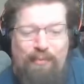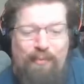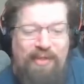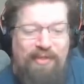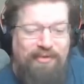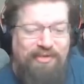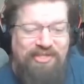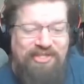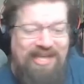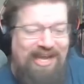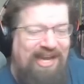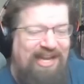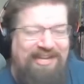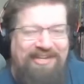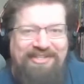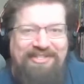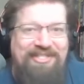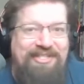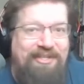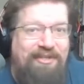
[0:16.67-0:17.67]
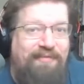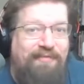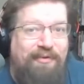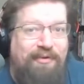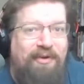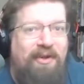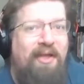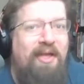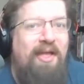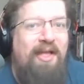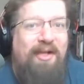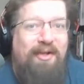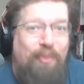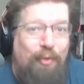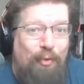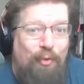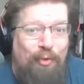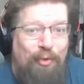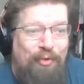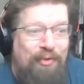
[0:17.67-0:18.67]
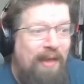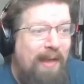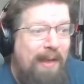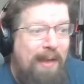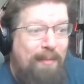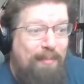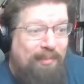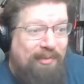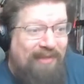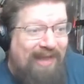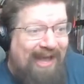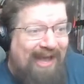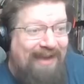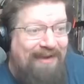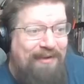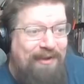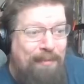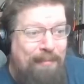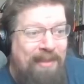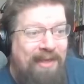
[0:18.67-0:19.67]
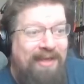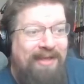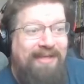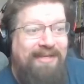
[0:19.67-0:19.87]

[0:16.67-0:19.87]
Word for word: whether it's getting to silver, gold, platinum,